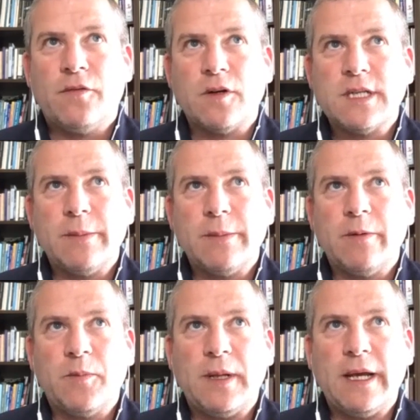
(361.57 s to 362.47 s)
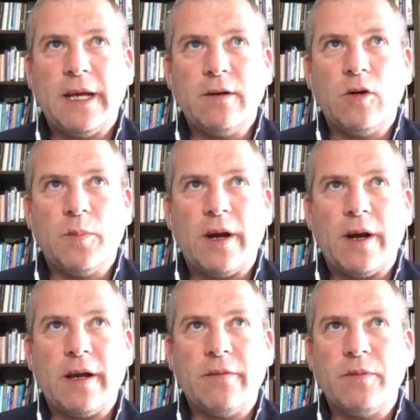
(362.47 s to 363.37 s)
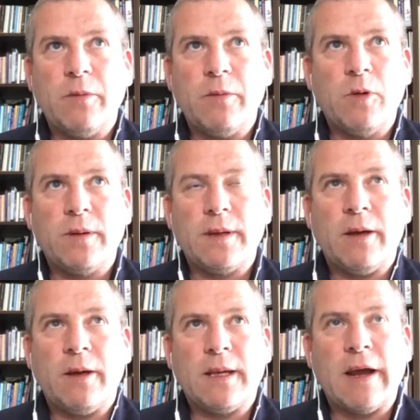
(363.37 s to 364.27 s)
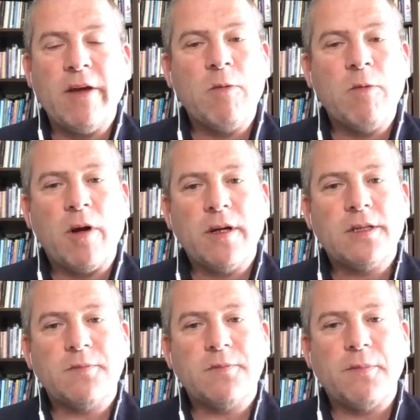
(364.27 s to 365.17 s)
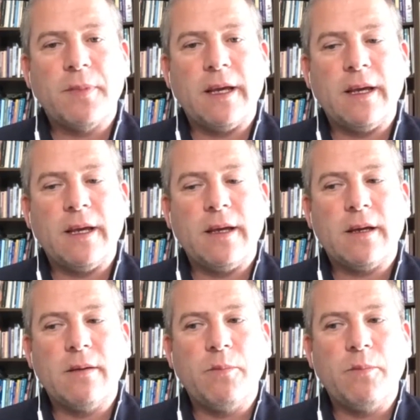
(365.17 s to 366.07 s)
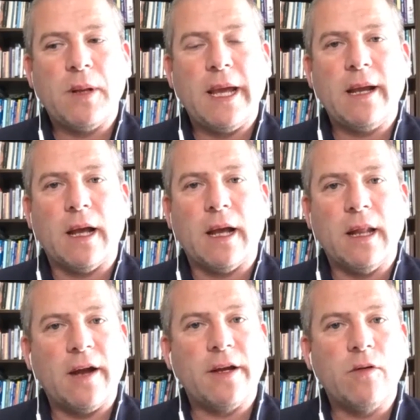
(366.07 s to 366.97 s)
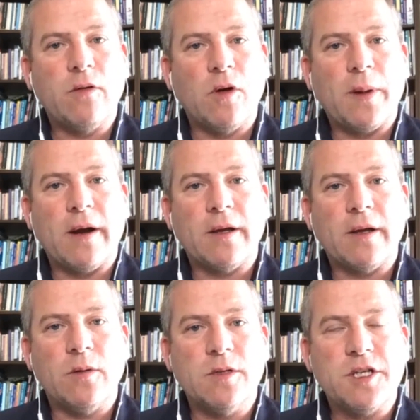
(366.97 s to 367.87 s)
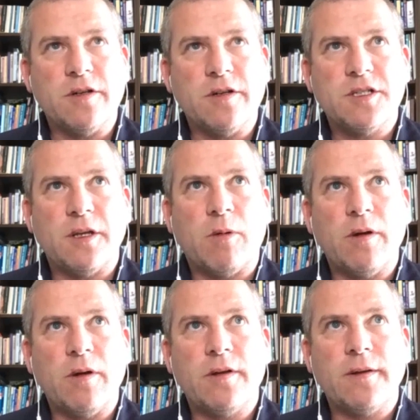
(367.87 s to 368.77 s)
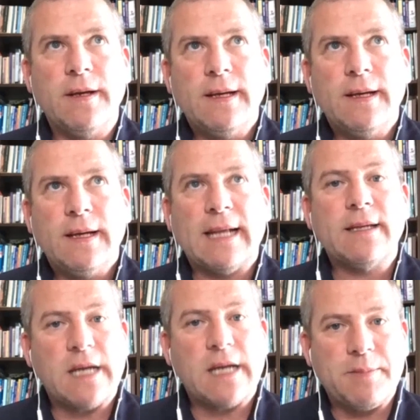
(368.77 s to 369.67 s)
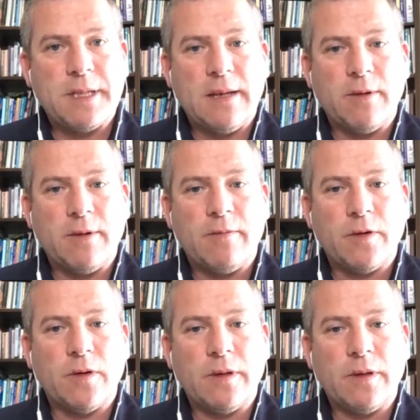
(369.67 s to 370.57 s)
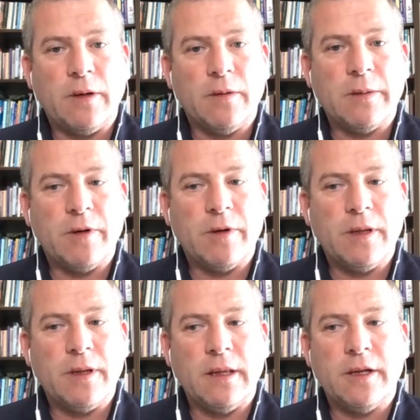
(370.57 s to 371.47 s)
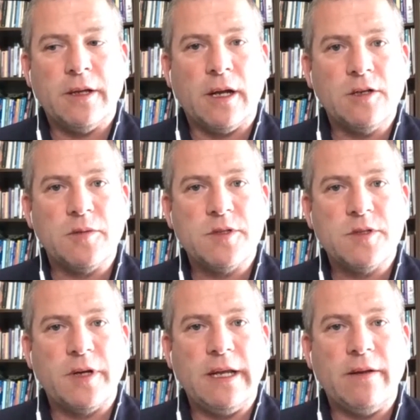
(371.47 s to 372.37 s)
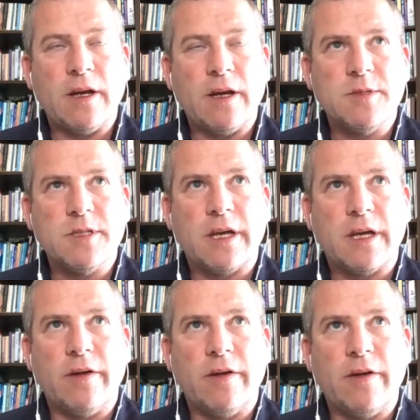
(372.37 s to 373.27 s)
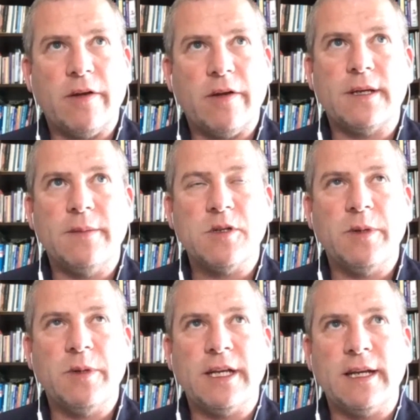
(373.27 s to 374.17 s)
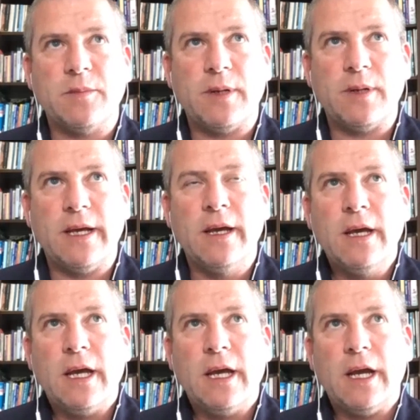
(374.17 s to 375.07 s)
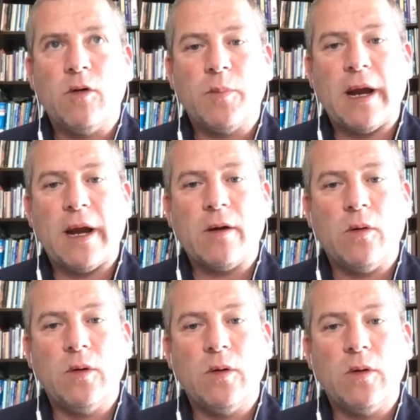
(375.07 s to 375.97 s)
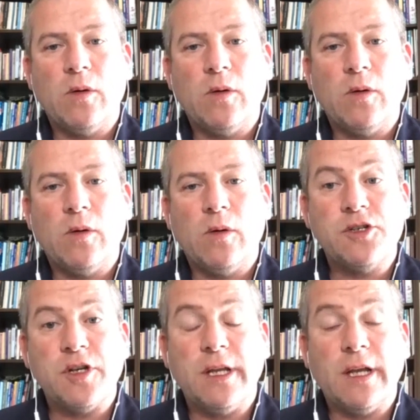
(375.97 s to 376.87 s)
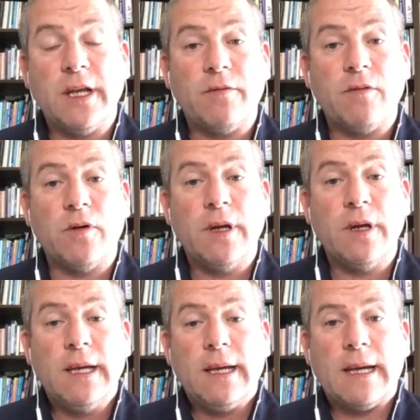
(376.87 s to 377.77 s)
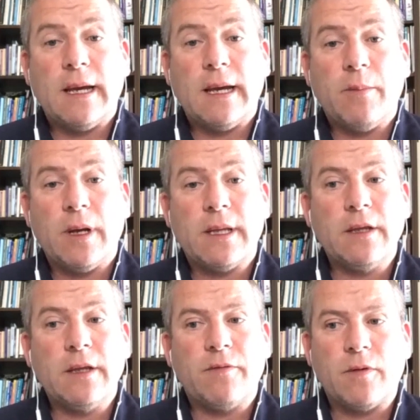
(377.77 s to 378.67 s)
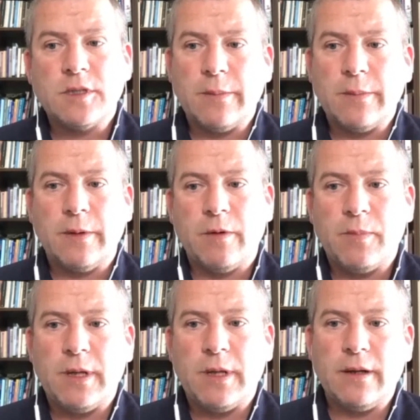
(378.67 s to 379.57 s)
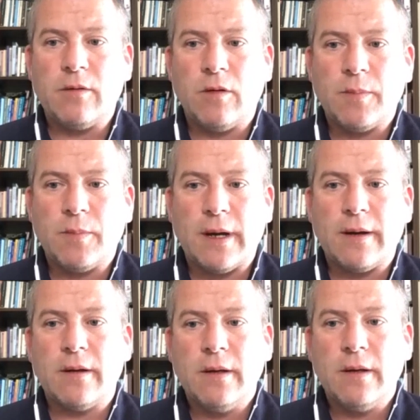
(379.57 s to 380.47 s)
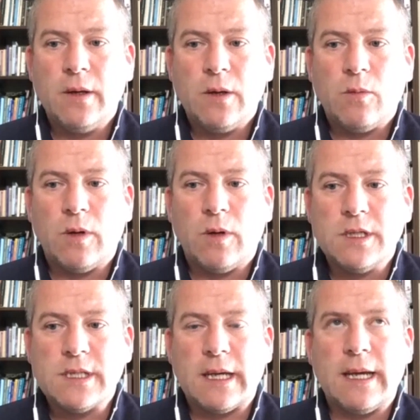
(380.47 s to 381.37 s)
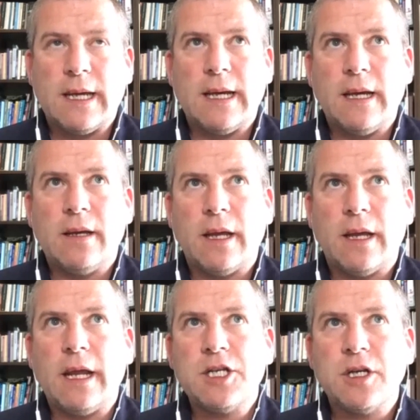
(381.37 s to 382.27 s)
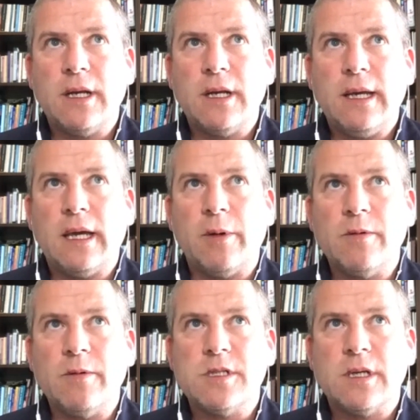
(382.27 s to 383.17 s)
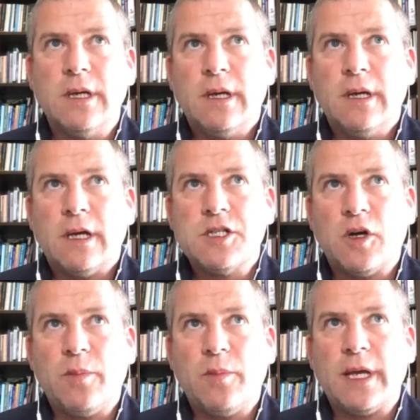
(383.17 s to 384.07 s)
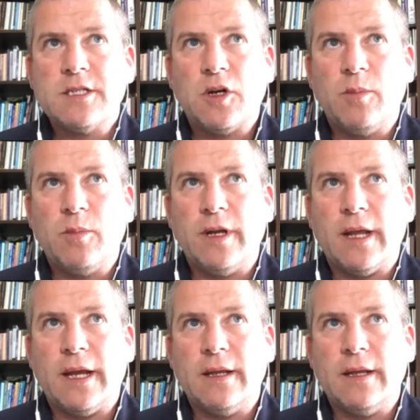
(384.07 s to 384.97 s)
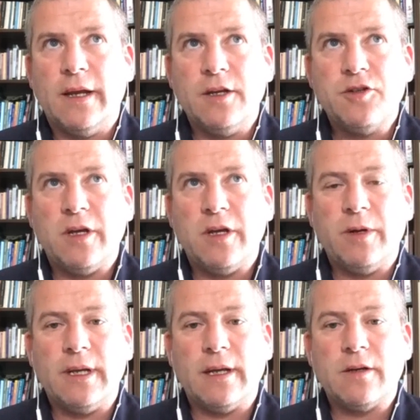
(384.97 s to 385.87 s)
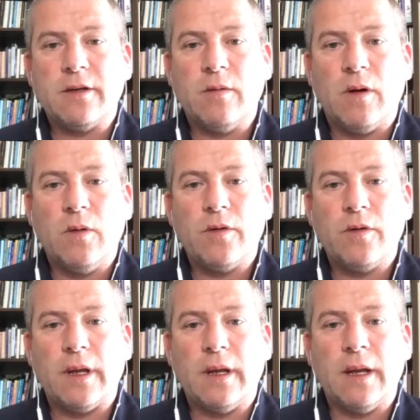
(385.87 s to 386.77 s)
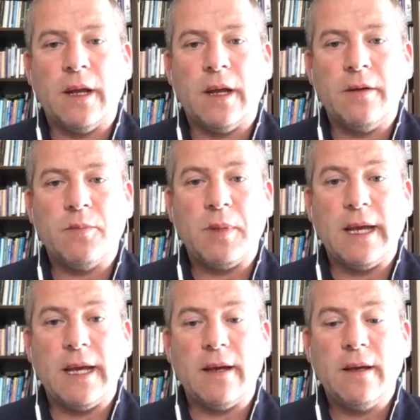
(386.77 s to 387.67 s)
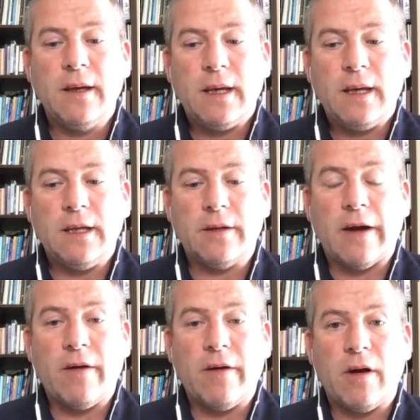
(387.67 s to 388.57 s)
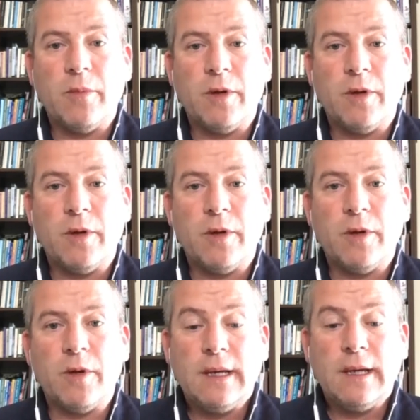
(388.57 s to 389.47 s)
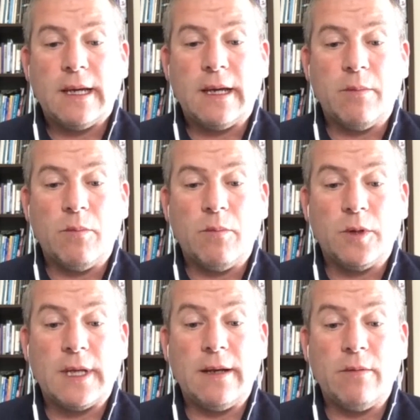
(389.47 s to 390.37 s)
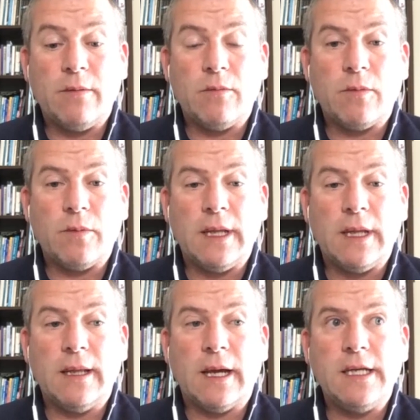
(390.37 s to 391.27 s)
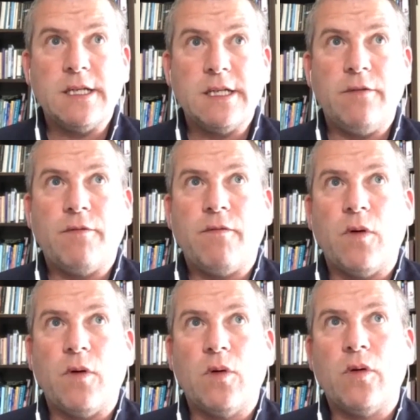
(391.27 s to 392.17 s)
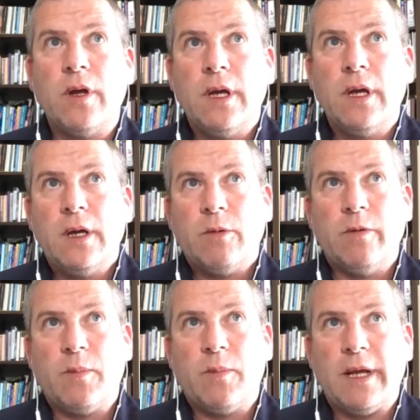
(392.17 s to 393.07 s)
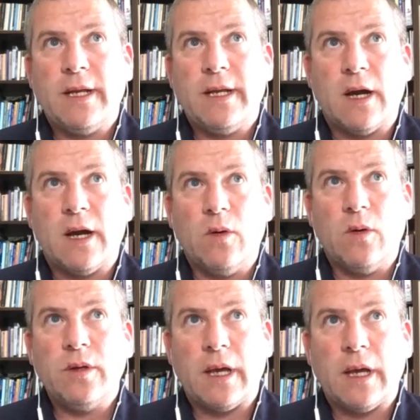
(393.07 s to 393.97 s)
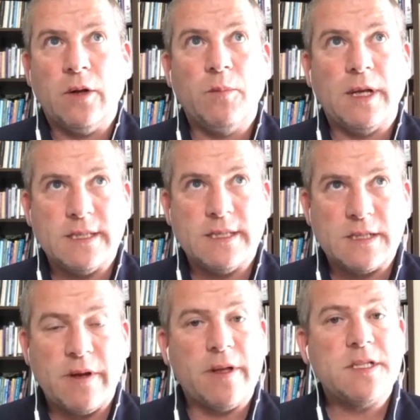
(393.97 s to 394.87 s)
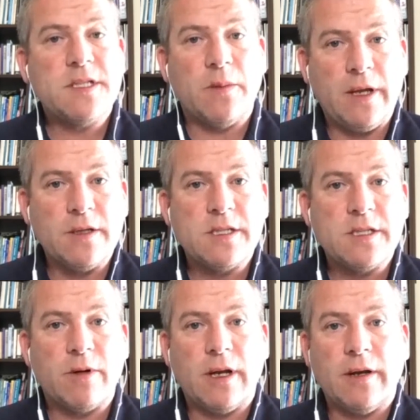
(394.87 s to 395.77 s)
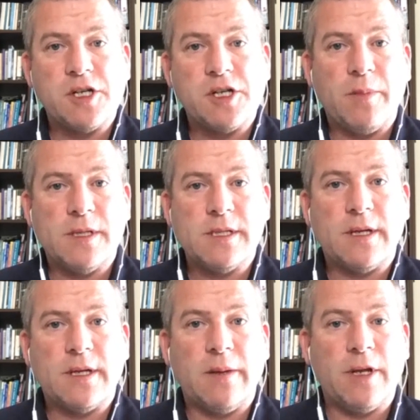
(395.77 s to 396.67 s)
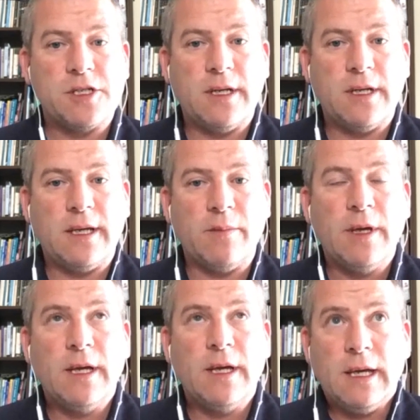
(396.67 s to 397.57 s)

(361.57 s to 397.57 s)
The first time I would have played in Croke Park, Kerry weren't playing a lot in Croke Park in those years. They weren't at the top table they were in the doldrums really in terms of Kerry football at the time. So we didn't get to play in Croke Park a whole lot in 93, 94. I think the first time I would have played in Croke Park was a National League game. I was a sub against Dublin in 1993. We didn't get to go out and play, either Dara or myself. But then in 94, we would have played down, an unpleasant experience. They beat us. They were All-Ireland champions at the time, National League game.